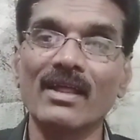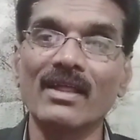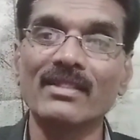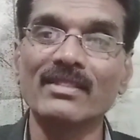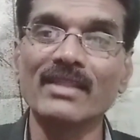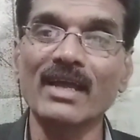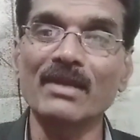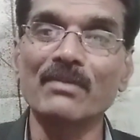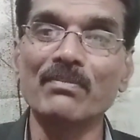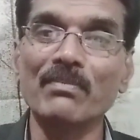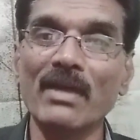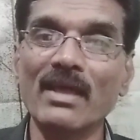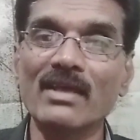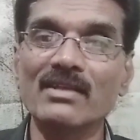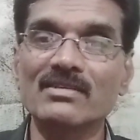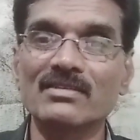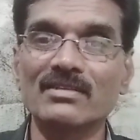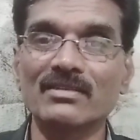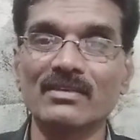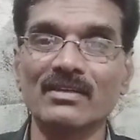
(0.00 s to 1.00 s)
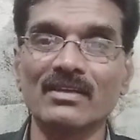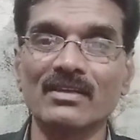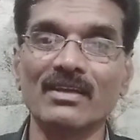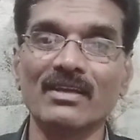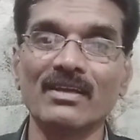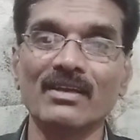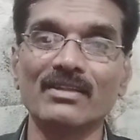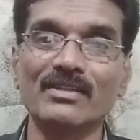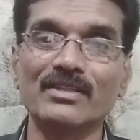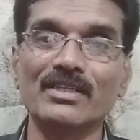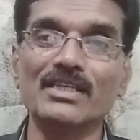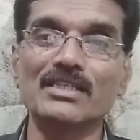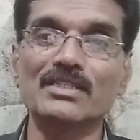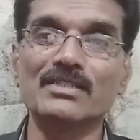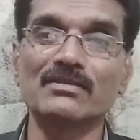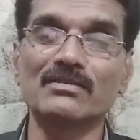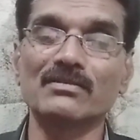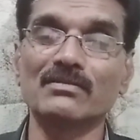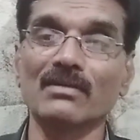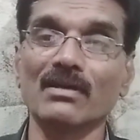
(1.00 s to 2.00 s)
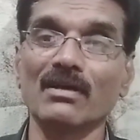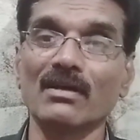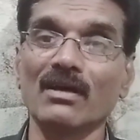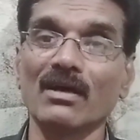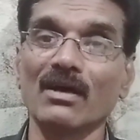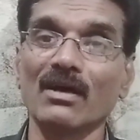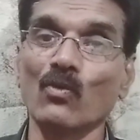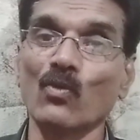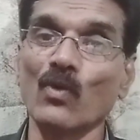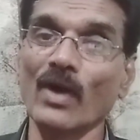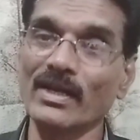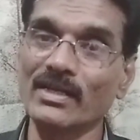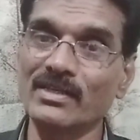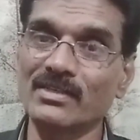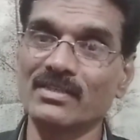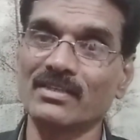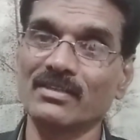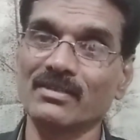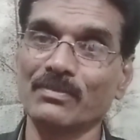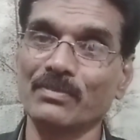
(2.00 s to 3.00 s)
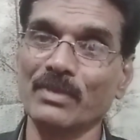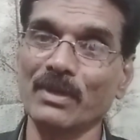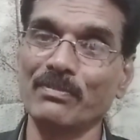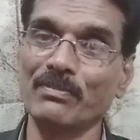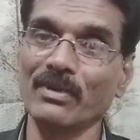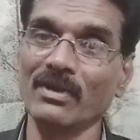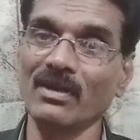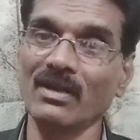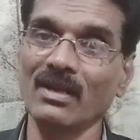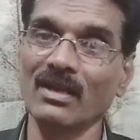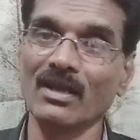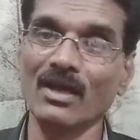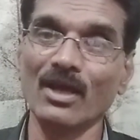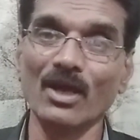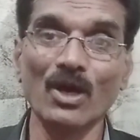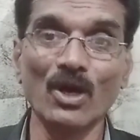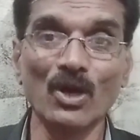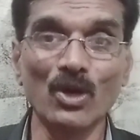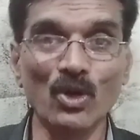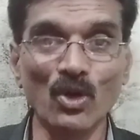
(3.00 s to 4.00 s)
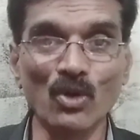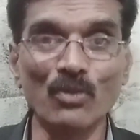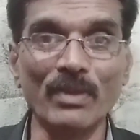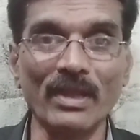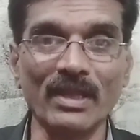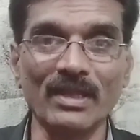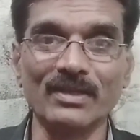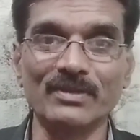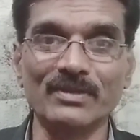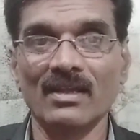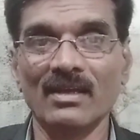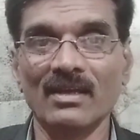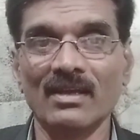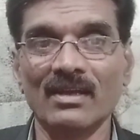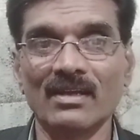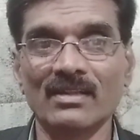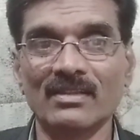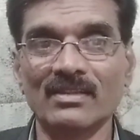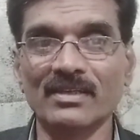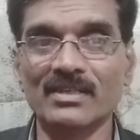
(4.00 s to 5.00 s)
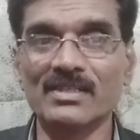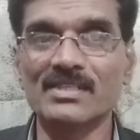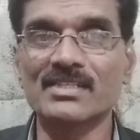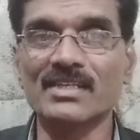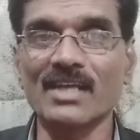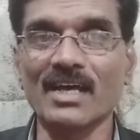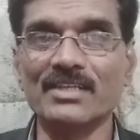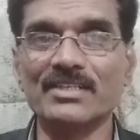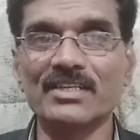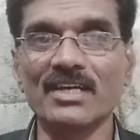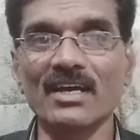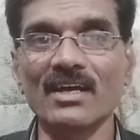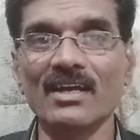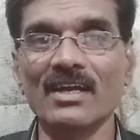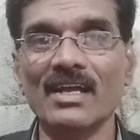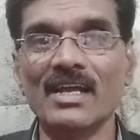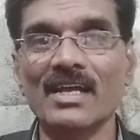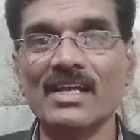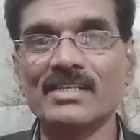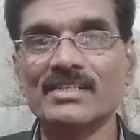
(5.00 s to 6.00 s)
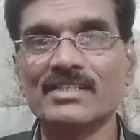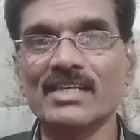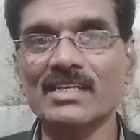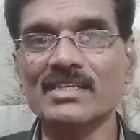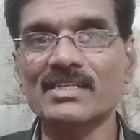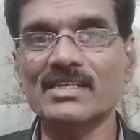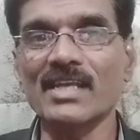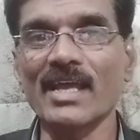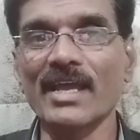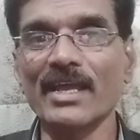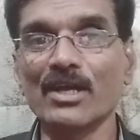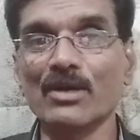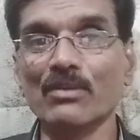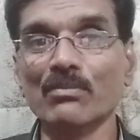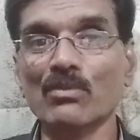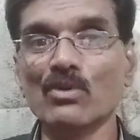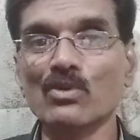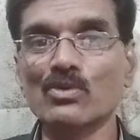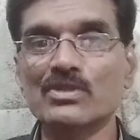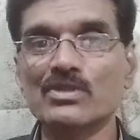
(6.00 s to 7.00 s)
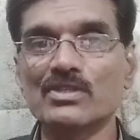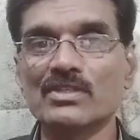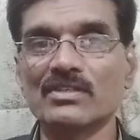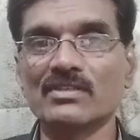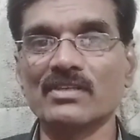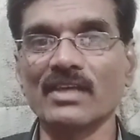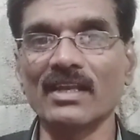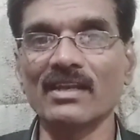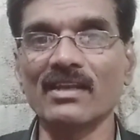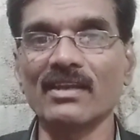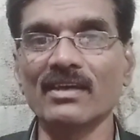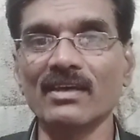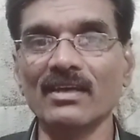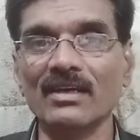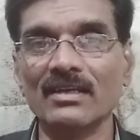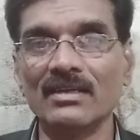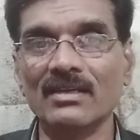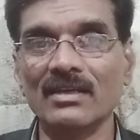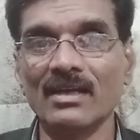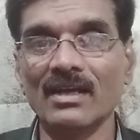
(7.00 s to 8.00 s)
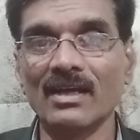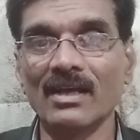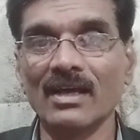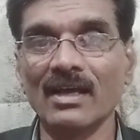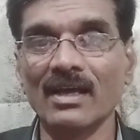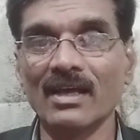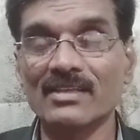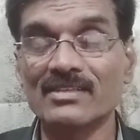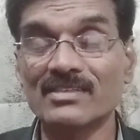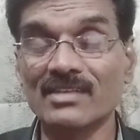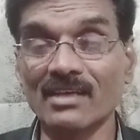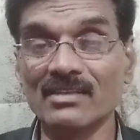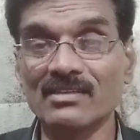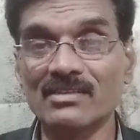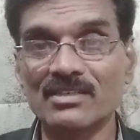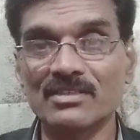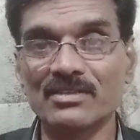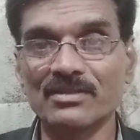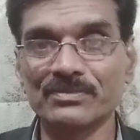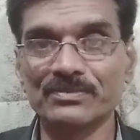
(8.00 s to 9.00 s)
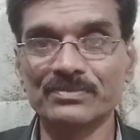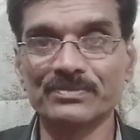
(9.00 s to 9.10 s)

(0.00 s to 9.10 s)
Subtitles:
that makes these white people gloomy. Third stanza, just like moons and the suns.